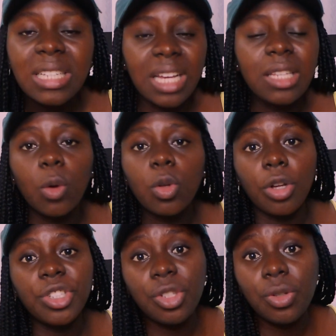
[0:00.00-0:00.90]
then they'll
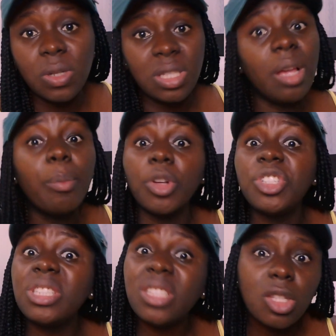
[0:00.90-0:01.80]
continue to stay. But
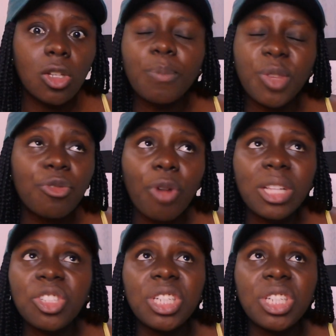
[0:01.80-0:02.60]
she did something right.